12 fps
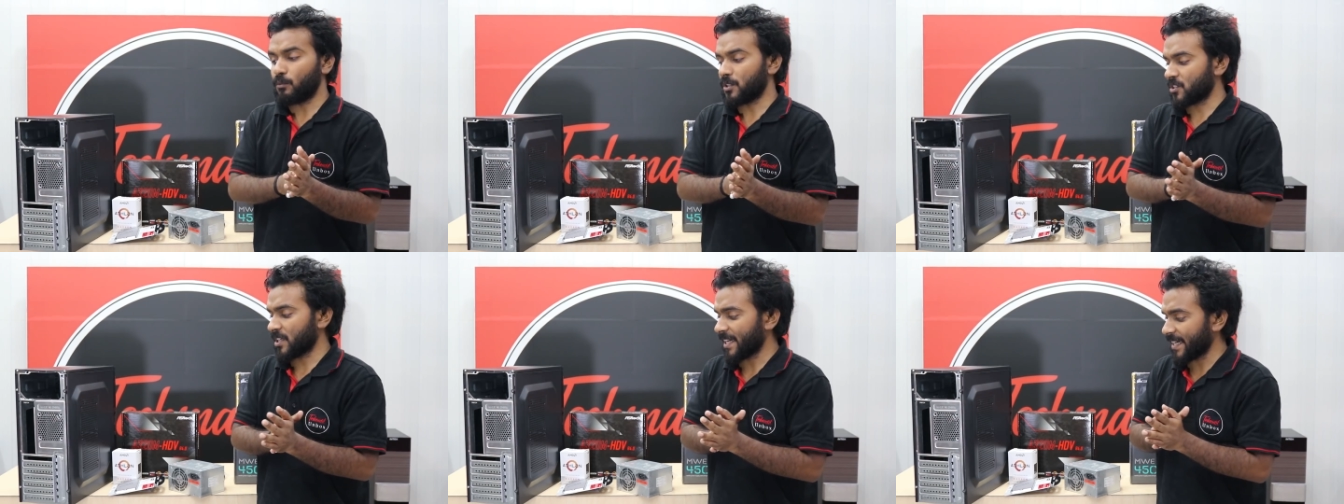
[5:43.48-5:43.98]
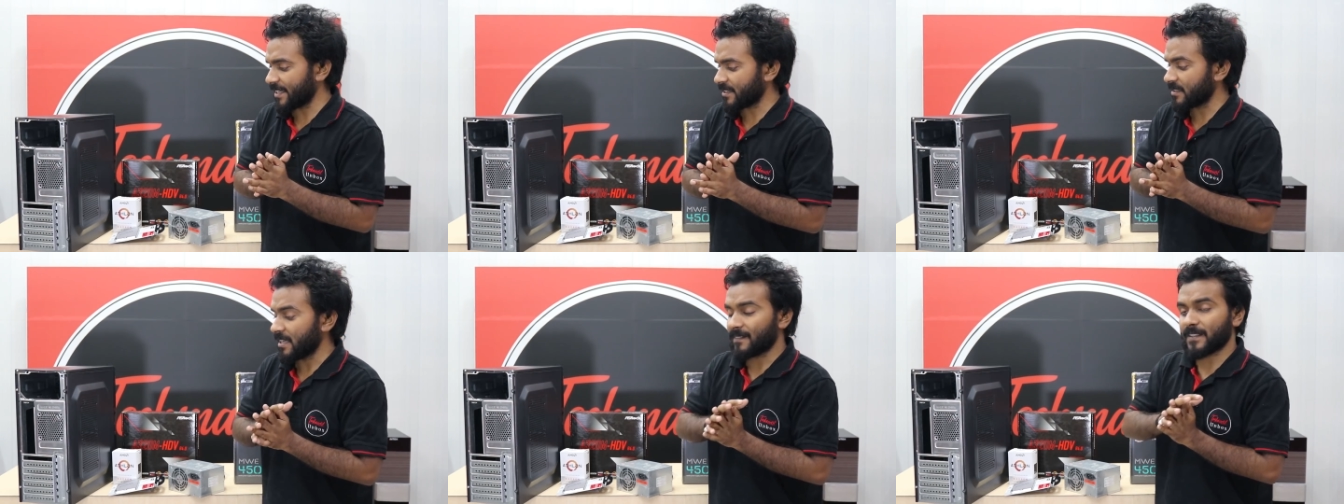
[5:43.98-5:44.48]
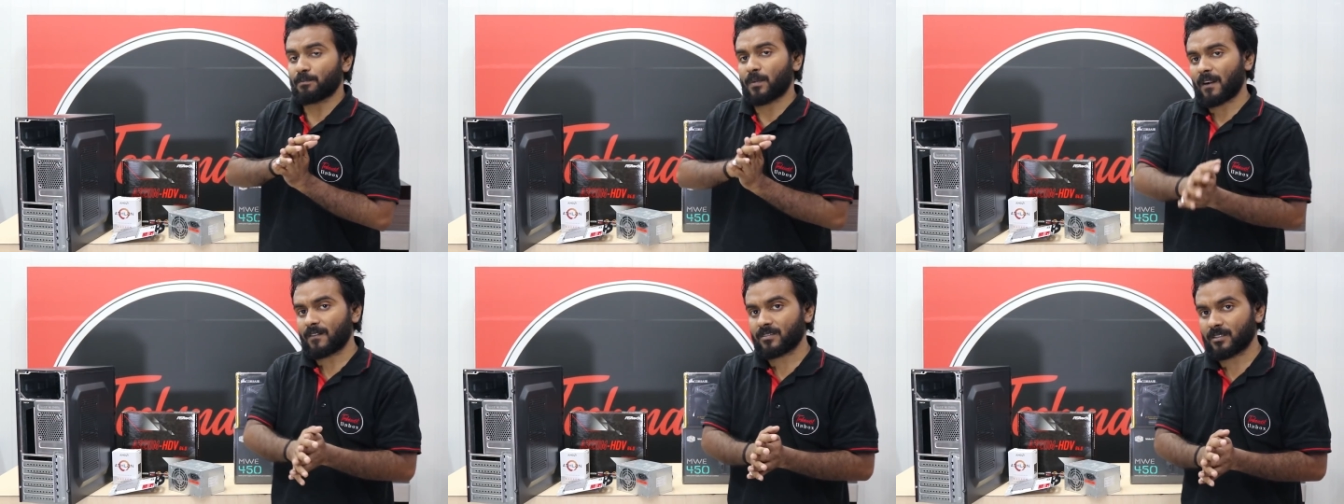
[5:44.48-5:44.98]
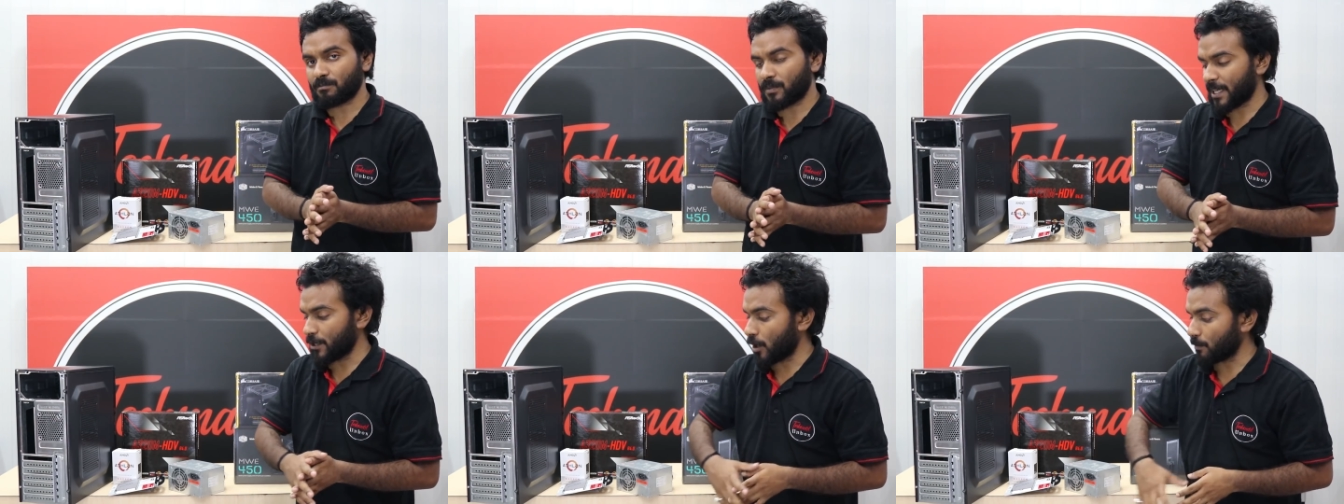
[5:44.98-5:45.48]
which has the power
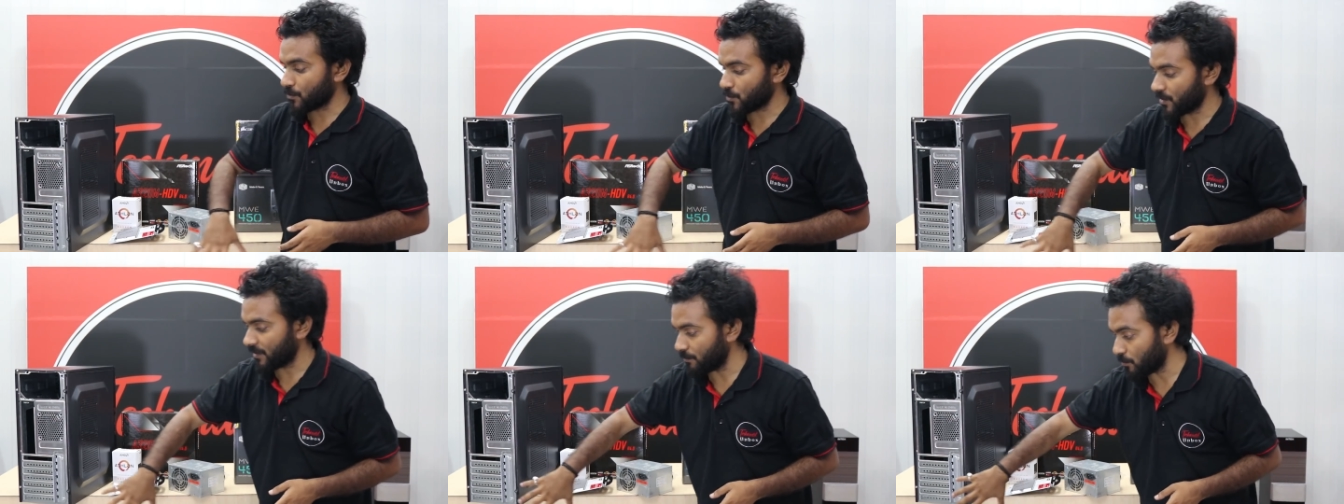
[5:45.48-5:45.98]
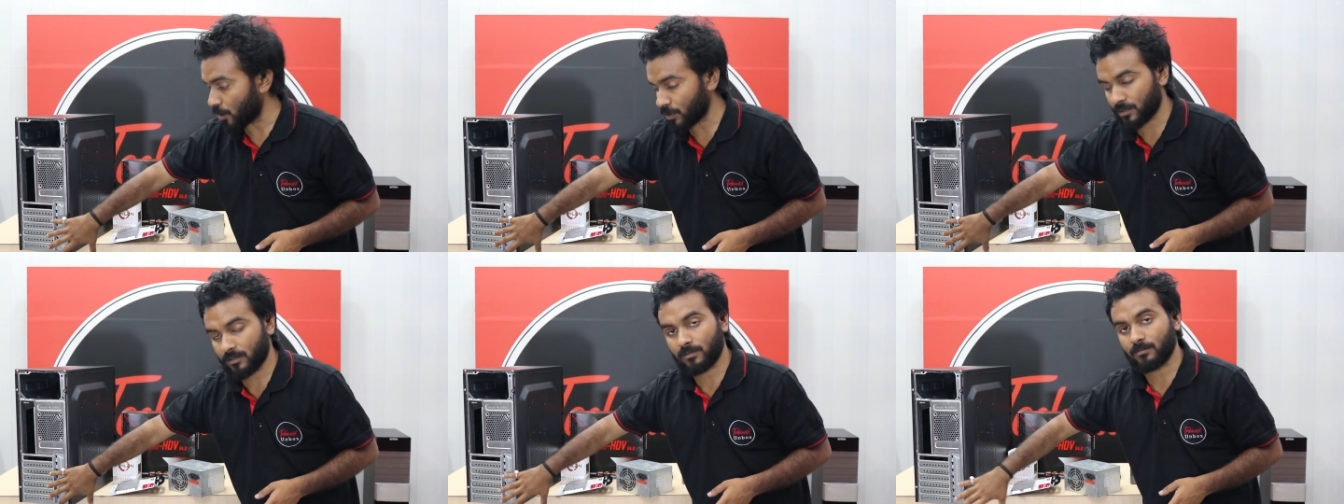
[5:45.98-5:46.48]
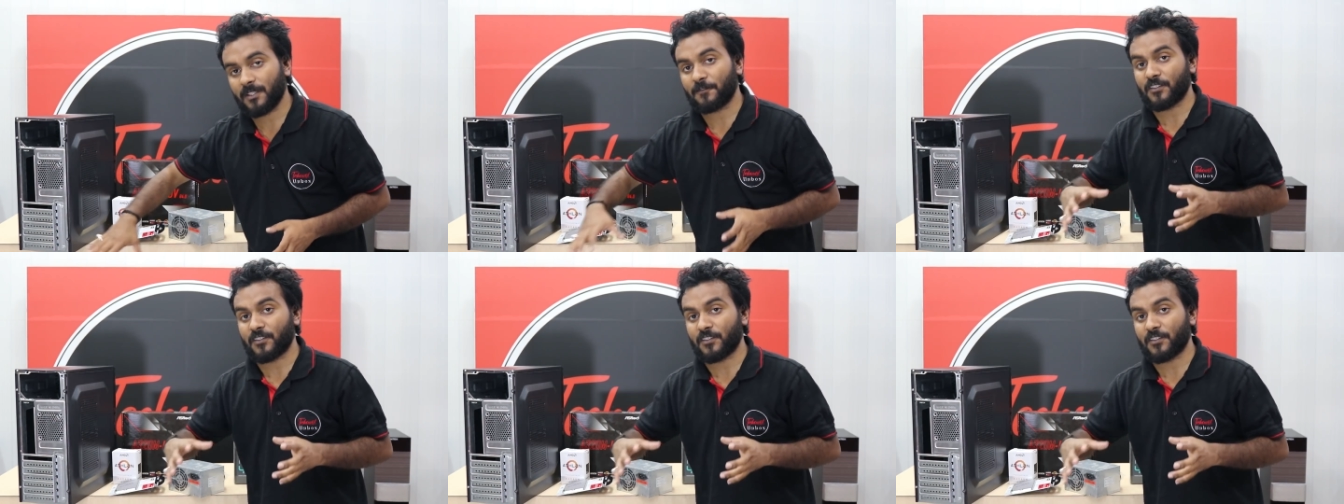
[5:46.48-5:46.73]
supply option in the bottom.